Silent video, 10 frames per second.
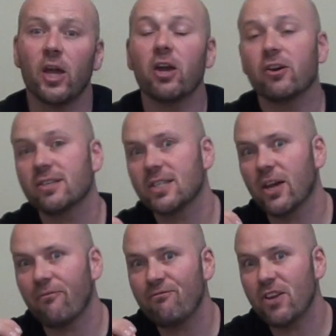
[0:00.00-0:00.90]
Here is the
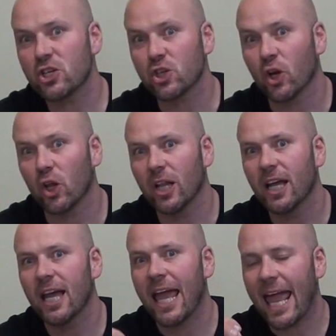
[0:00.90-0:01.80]
official
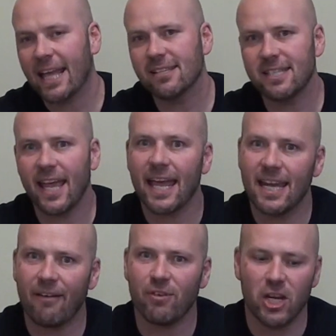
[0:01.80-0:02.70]
NCAA
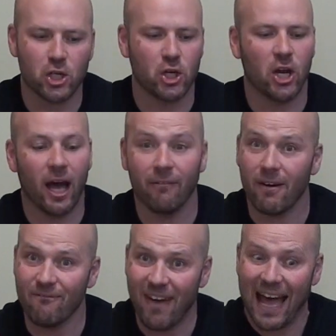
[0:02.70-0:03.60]
definition of
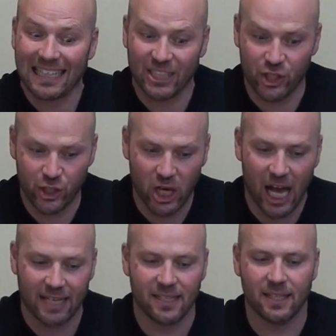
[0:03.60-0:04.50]
a valid
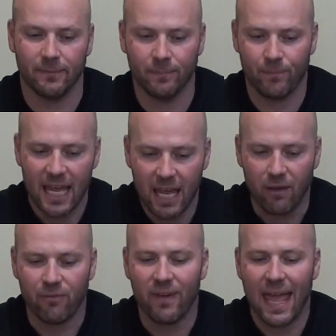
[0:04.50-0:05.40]
shot.
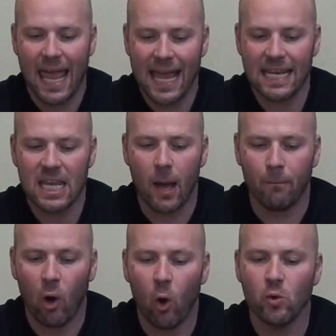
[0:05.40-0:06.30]
If any
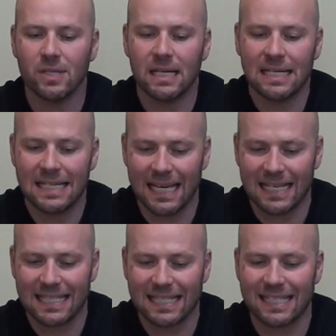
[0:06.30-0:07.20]
opposing
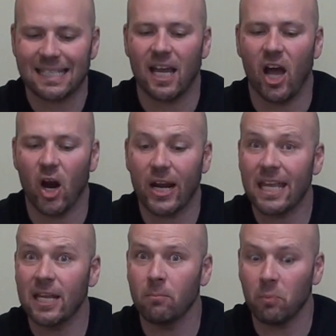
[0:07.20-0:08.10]
discs are
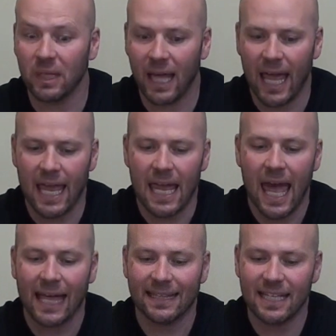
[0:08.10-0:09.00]
in play,
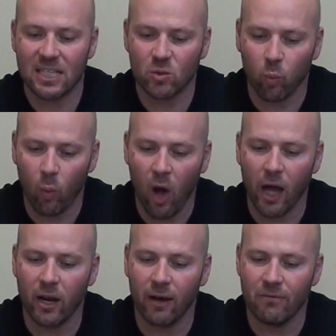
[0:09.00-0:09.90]
at least
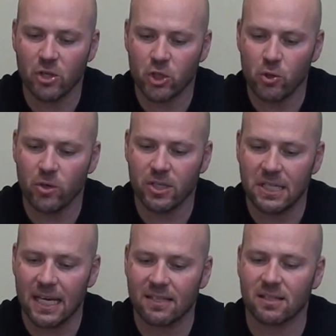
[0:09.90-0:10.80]
one of the shooter's
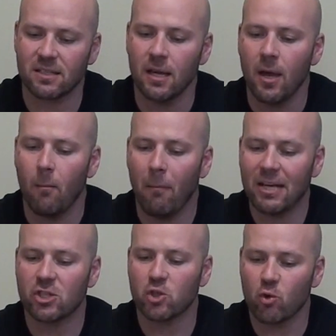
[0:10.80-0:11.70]
discs
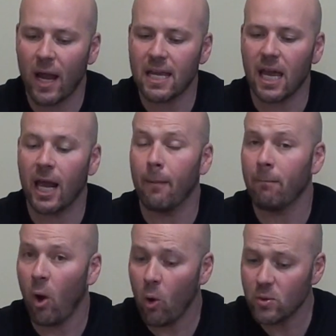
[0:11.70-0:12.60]
must strike an
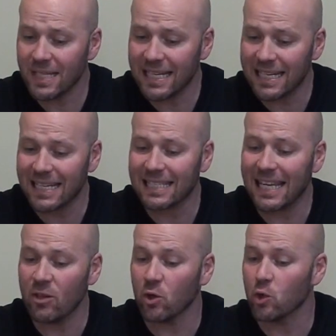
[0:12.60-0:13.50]
opposing
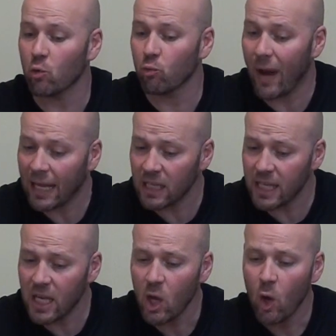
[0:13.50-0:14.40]
disc either
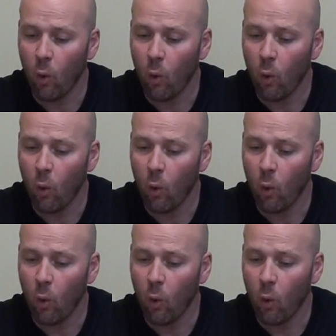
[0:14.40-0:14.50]
directly